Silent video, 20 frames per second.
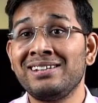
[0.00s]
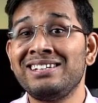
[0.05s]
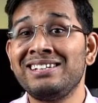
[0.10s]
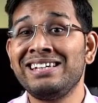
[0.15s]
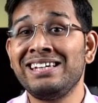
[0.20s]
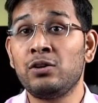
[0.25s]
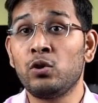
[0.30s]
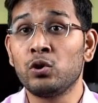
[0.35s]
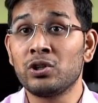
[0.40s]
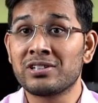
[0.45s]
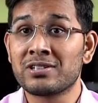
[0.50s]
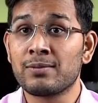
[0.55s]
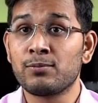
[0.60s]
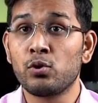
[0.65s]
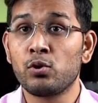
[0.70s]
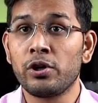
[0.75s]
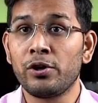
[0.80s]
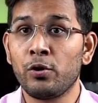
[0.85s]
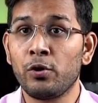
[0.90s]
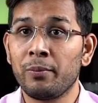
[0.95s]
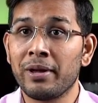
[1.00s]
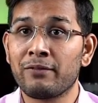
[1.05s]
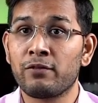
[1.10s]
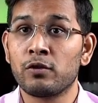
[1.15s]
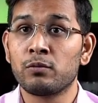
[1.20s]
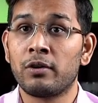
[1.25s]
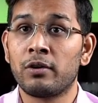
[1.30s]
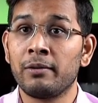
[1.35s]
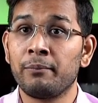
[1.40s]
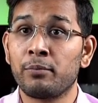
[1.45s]
it's the ecosystem duty to make
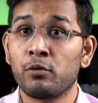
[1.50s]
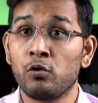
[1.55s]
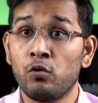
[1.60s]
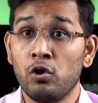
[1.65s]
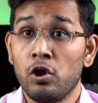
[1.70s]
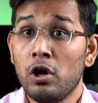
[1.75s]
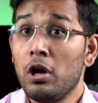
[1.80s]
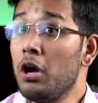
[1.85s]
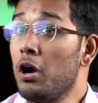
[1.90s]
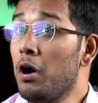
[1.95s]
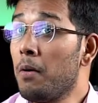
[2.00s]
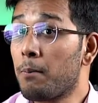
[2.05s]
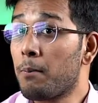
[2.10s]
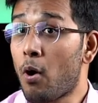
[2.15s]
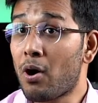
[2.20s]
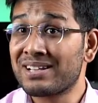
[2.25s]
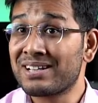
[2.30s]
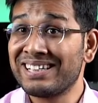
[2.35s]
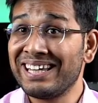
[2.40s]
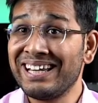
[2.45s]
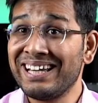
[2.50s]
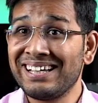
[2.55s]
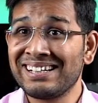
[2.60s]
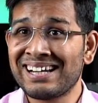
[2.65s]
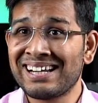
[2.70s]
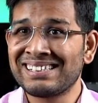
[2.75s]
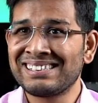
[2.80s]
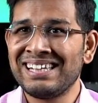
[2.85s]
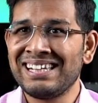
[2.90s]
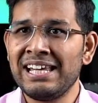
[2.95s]
football improve. Boxing,
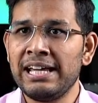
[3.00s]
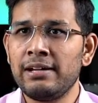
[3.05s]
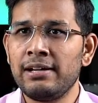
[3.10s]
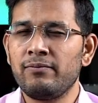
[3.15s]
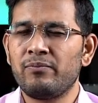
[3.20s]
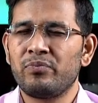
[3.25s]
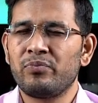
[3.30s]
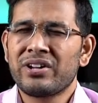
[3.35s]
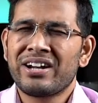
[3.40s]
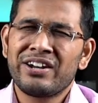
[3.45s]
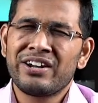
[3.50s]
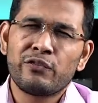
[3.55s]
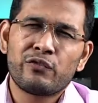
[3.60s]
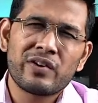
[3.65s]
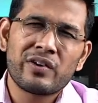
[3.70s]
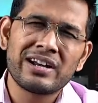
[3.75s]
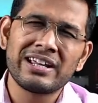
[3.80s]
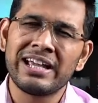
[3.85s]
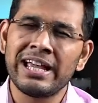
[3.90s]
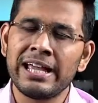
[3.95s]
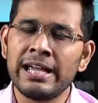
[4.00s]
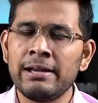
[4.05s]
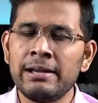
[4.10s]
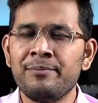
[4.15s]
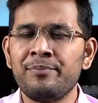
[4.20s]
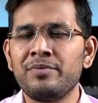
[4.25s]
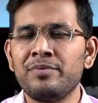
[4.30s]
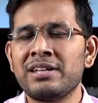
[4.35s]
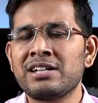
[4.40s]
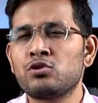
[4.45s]
wrestling, a different
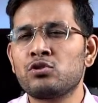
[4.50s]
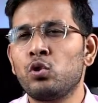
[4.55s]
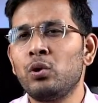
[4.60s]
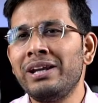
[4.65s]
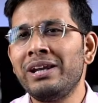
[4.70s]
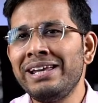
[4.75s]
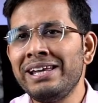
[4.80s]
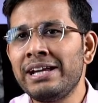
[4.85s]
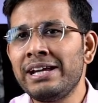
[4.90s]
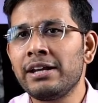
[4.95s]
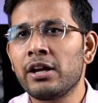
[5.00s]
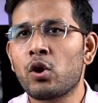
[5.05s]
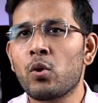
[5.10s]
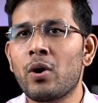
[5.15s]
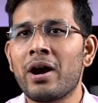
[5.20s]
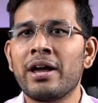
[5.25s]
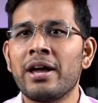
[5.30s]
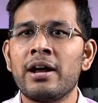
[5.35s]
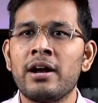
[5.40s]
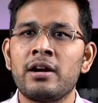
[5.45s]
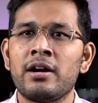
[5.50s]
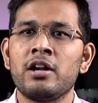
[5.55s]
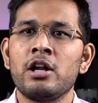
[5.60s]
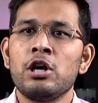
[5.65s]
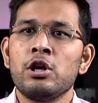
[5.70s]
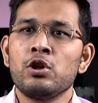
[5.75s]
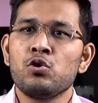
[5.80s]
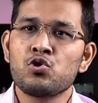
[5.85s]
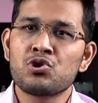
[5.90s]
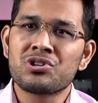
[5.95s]
game. There's no league required.
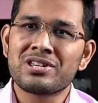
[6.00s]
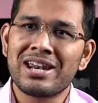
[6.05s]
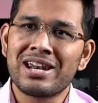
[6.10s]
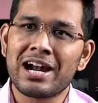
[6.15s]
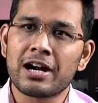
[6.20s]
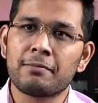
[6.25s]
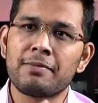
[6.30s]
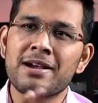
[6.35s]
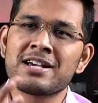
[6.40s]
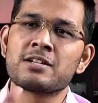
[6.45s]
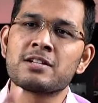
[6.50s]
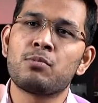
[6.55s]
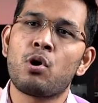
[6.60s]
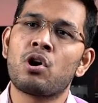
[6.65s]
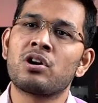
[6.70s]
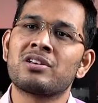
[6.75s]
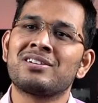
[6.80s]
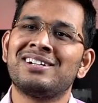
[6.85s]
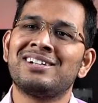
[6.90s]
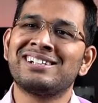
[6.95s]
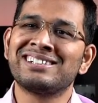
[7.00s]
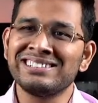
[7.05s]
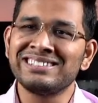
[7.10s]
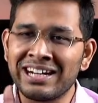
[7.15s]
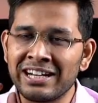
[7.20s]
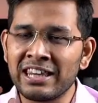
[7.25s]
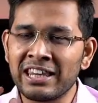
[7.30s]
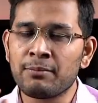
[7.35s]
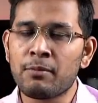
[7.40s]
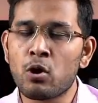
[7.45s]
You select best boxers,
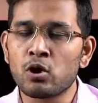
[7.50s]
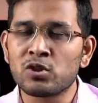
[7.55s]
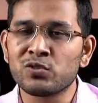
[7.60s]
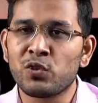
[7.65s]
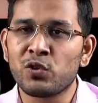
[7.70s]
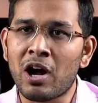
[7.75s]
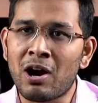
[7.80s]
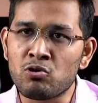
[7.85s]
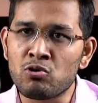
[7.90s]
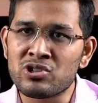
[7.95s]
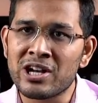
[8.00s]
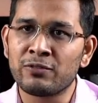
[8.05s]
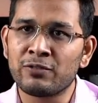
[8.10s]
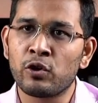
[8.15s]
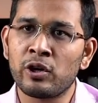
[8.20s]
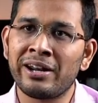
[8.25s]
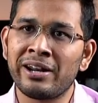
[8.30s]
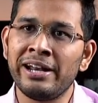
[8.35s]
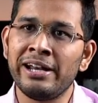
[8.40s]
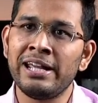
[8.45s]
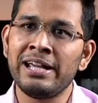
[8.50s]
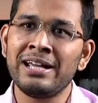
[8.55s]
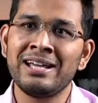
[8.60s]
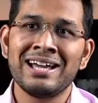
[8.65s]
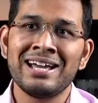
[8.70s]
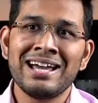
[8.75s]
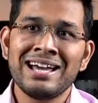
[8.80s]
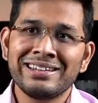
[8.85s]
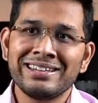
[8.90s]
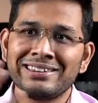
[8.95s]
send them out for outside for
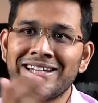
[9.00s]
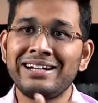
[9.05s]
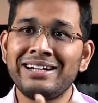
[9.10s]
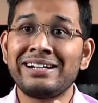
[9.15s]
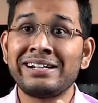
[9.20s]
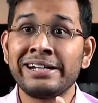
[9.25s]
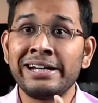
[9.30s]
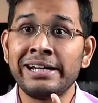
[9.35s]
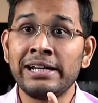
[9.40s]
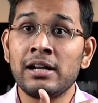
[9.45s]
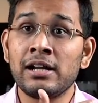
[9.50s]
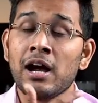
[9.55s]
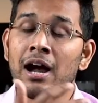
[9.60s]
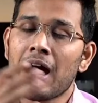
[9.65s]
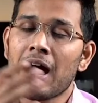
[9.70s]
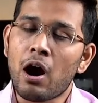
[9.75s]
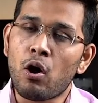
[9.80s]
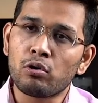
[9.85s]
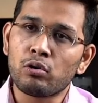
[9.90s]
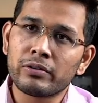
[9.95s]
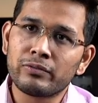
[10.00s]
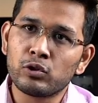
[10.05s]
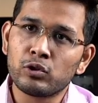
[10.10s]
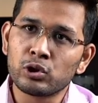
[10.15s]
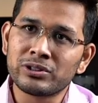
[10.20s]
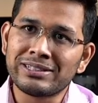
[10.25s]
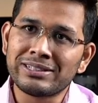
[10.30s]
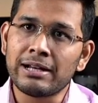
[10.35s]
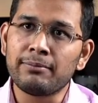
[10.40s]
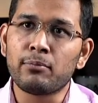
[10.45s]
training. They train. Out of
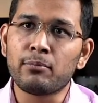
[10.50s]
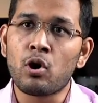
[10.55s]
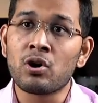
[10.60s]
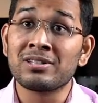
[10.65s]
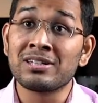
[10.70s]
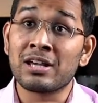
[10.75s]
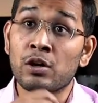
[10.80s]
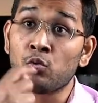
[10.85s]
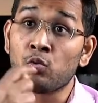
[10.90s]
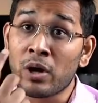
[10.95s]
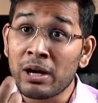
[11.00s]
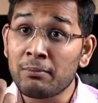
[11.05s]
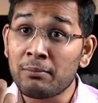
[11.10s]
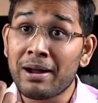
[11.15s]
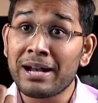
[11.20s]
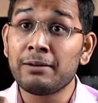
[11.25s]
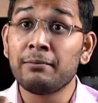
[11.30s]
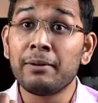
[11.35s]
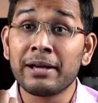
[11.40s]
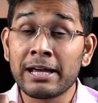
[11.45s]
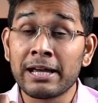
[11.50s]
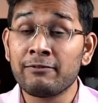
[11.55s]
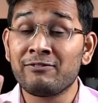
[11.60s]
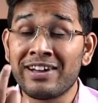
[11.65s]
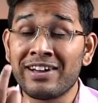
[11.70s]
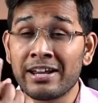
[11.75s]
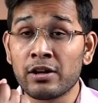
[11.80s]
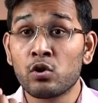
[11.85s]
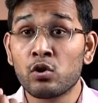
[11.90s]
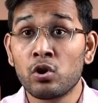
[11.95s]
those 10 boxers, one might become
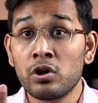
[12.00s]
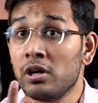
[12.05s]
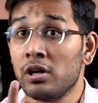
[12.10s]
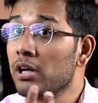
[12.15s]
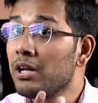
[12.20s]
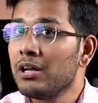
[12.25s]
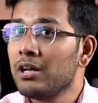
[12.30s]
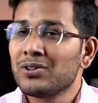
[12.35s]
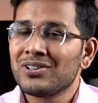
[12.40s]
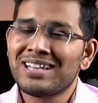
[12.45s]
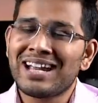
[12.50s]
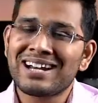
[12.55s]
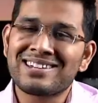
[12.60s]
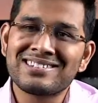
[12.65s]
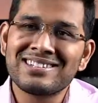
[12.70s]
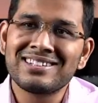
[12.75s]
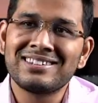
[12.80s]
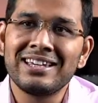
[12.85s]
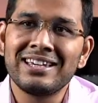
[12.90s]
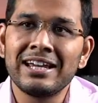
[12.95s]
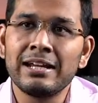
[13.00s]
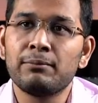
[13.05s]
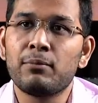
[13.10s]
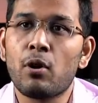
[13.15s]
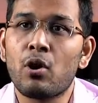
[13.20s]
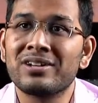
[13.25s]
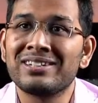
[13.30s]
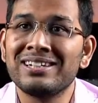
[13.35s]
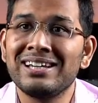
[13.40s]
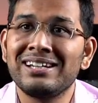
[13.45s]
very good. So that's the thing in
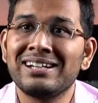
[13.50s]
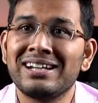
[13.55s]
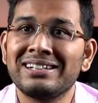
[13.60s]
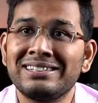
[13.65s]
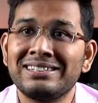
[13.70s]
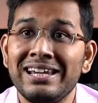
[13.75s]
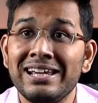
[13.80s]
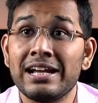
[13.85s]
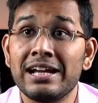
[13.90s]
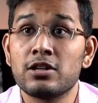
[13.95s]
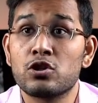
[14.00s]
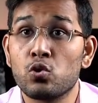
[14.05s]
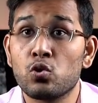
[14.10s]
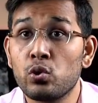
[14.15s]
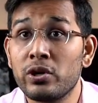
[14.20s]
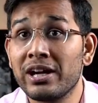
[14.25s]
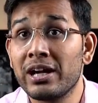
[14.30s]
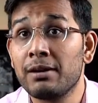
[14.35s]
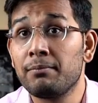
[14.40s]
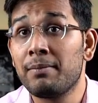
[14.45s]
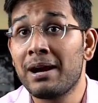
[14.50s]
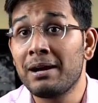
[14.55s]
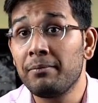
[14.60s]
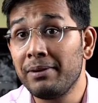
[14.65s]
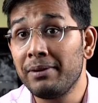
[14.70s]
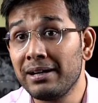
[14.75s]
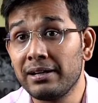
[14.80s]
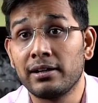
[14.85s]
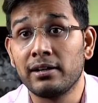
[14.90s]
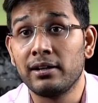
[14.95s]
boxing, wrestling and shooting and
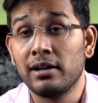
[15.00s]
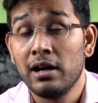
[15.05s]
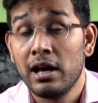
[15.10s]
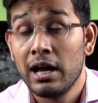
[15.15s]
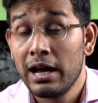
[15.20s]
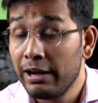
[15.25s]
badminton.